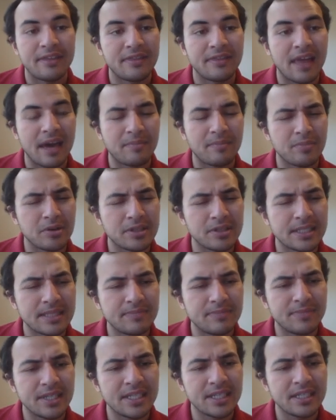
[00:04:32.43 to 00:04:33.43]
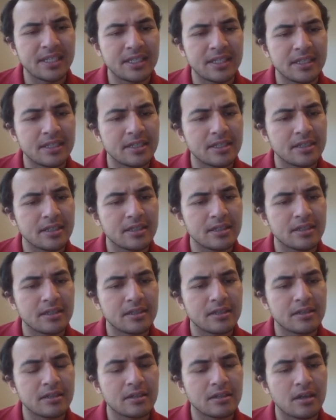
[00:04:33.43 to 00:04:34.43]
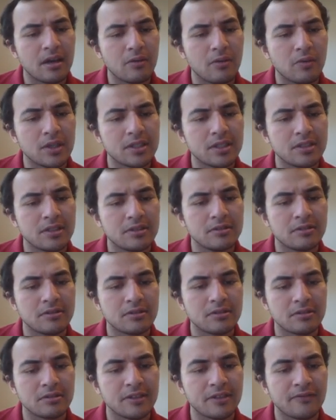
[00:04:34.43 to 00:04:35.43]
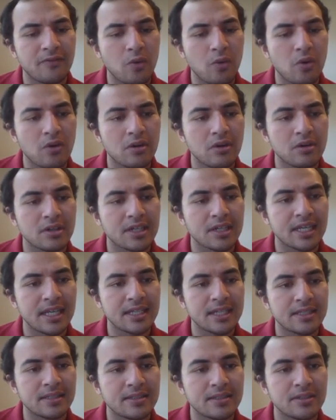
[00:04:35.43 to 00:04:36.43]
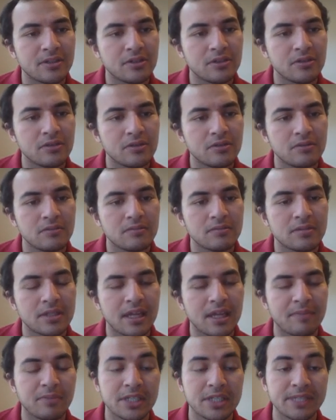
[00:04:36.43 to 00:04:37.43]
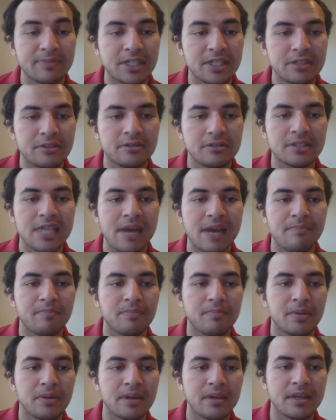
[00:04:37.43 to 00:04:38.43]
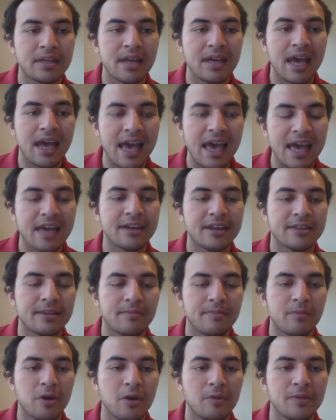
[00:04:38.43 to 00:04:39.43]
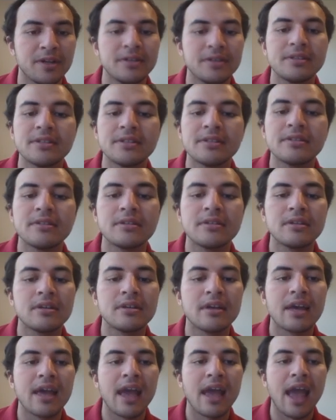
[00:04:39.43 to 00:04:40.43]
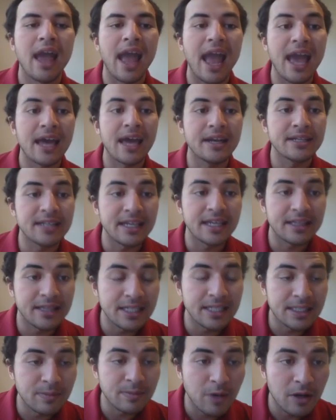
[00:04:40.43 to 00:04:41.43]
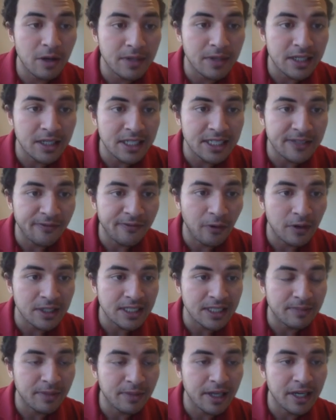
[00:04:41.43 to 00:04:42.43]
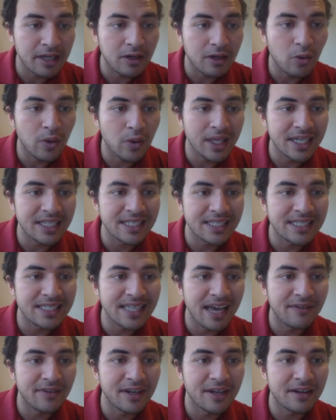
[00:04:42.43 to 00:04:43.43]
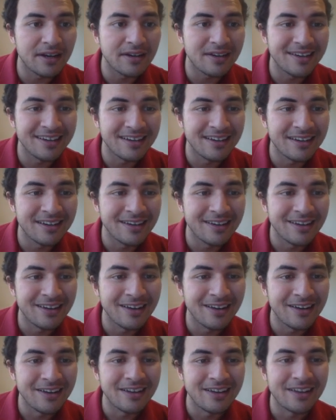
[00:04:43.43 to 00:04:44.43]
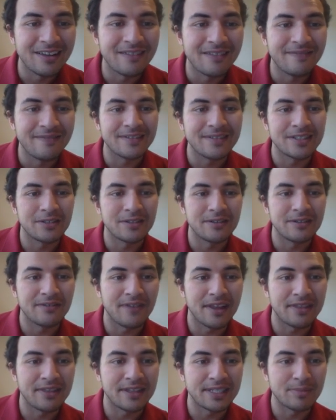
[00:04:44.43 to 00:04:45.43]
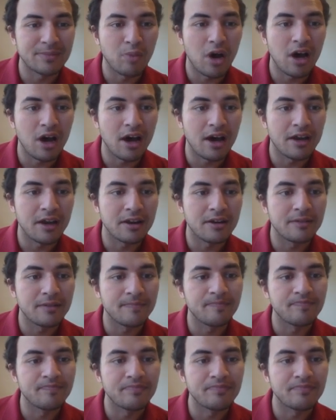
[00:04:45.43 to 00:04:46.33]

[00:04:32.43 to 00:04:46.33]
that puts me 1, 2, 3, 4 against 2. So that puts me 2 tempi ahead at the moment. And at this moment, he's forced to play queen e7 to defend this pawn.